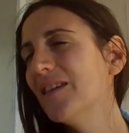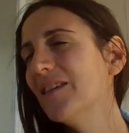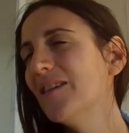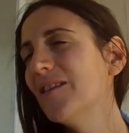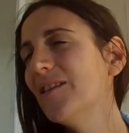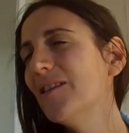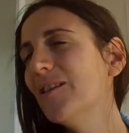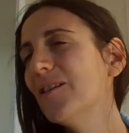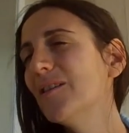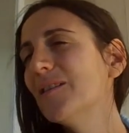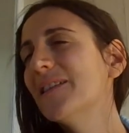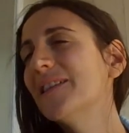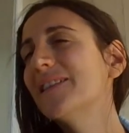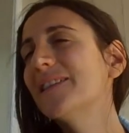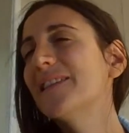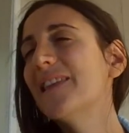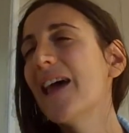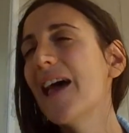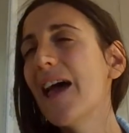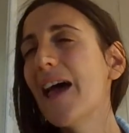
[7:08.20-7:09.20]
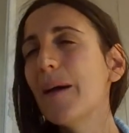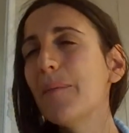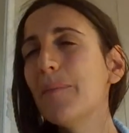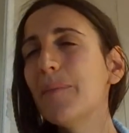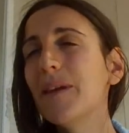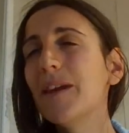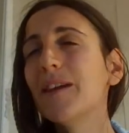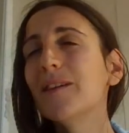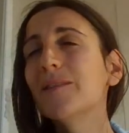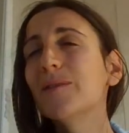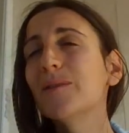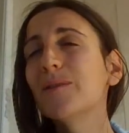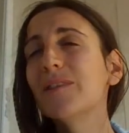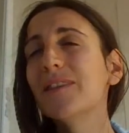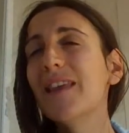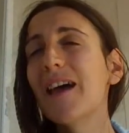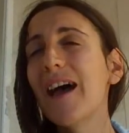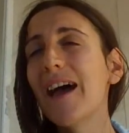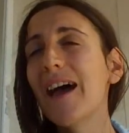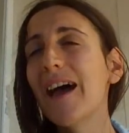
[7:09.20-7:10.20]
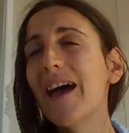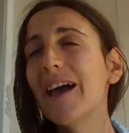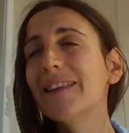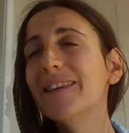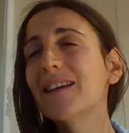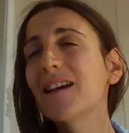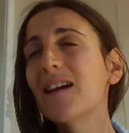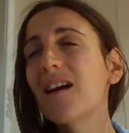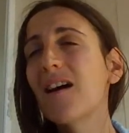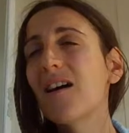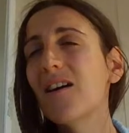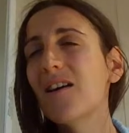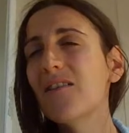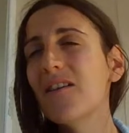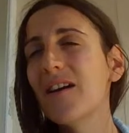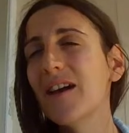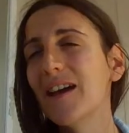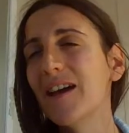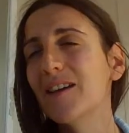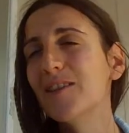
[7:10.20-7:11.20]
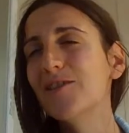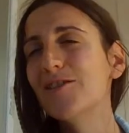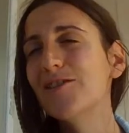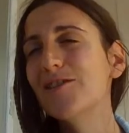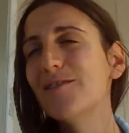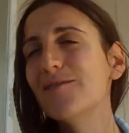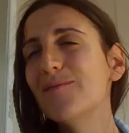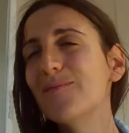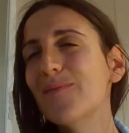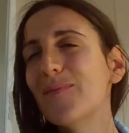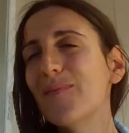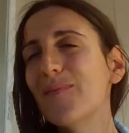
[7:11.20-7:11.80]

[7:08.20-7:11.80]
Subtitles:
to step into that courage